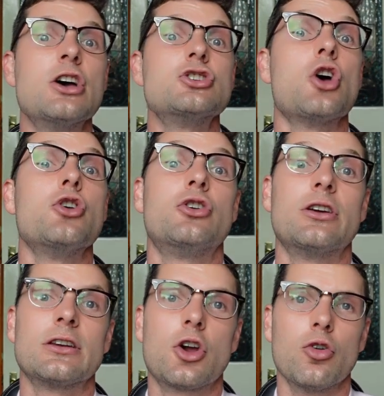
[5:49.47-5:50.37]
so you
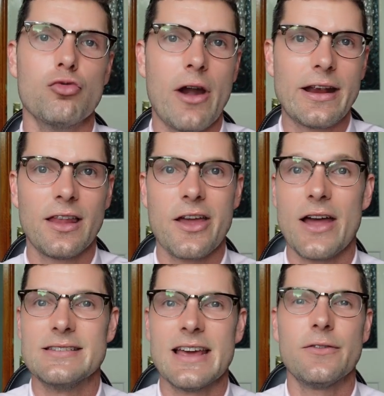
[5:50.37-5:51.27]
can correctly
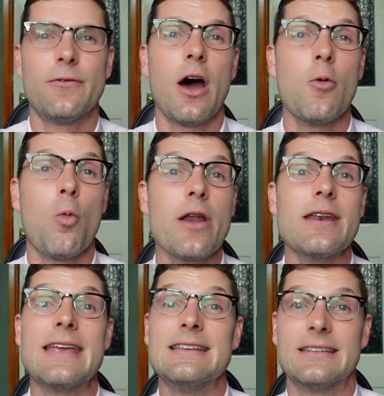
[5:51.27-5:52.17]
identify
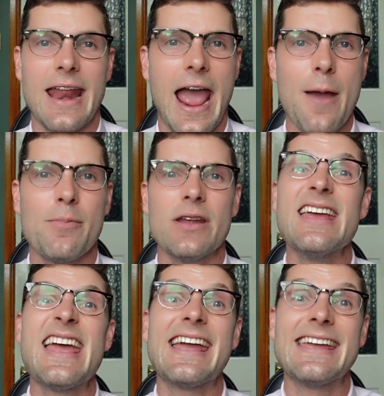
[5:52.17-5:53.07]
what is going to happen
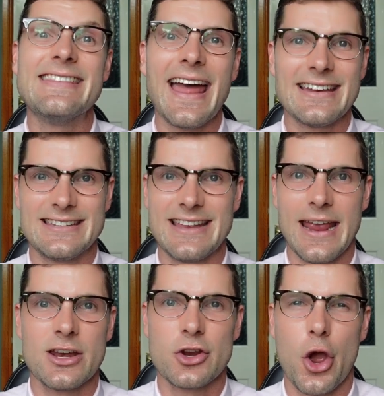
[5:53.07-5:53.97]
in that
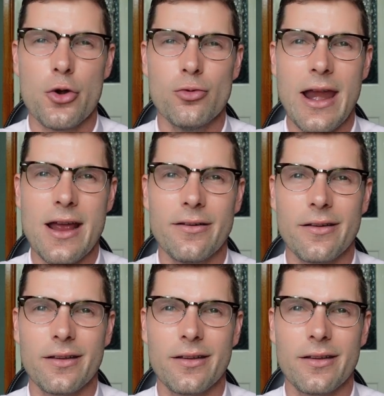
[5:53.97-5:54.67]
second go round.